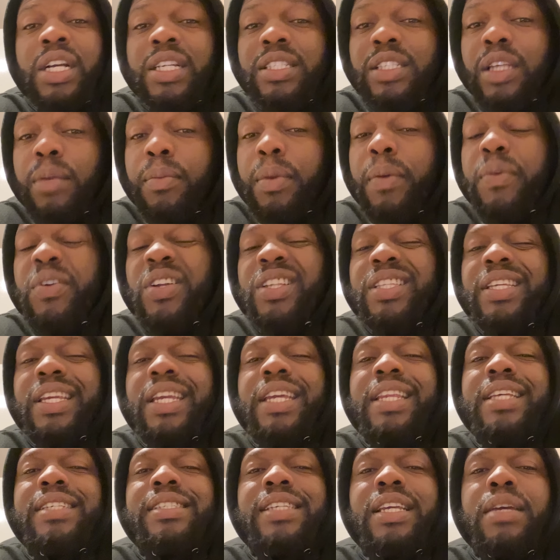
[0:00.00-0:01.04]
Some people try to
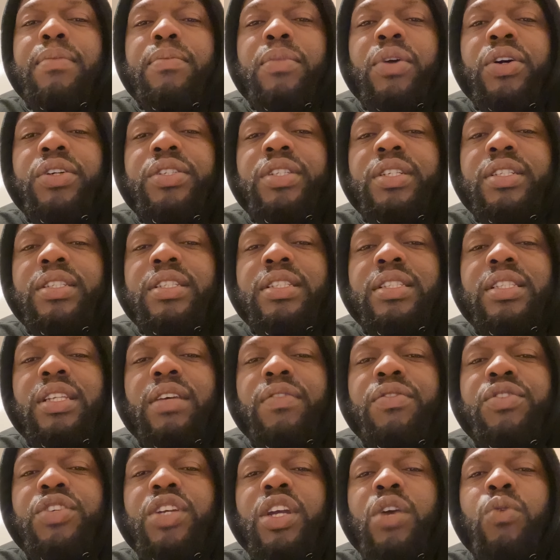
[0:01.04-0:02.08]
keep the same boxes and
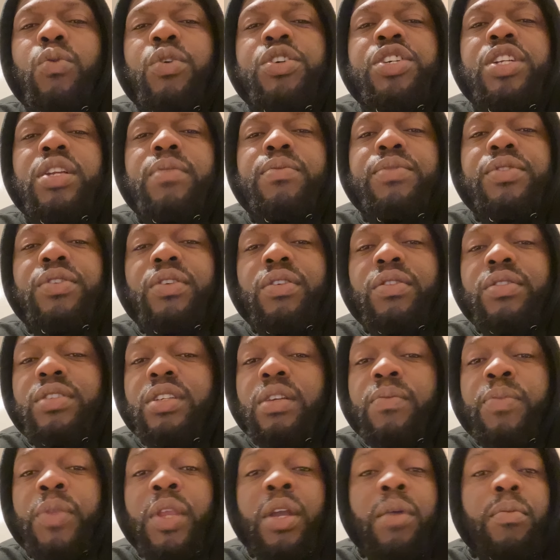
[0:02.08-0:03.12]
stuff and try to wash it themselves,
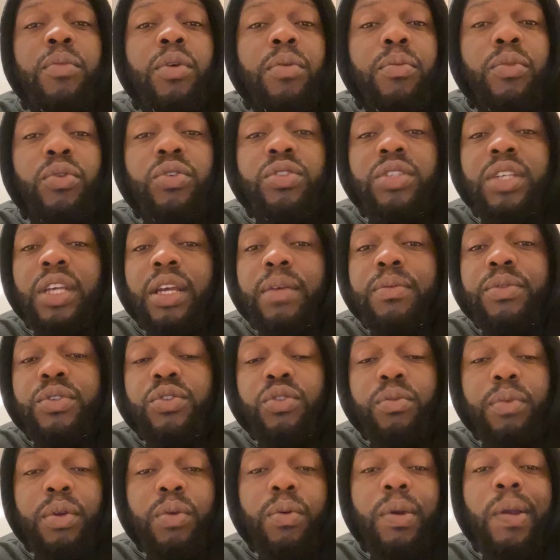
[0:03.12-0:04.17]
but more times
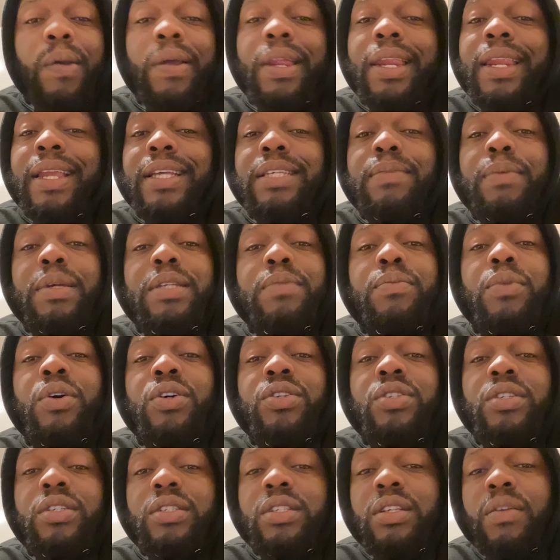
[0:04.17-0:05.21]
you'll be wearing the next man's
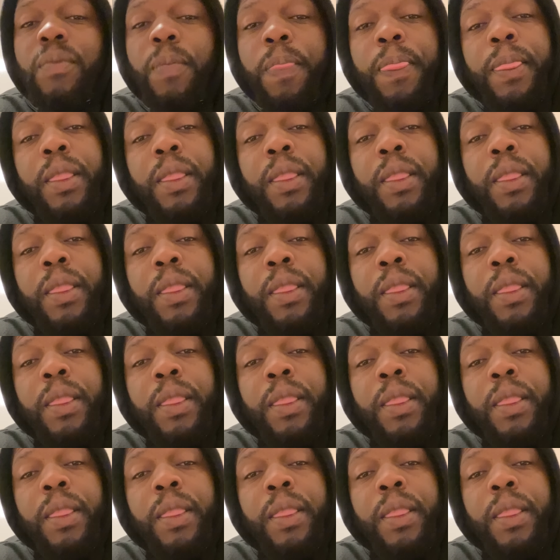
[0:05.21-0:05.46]
boxes.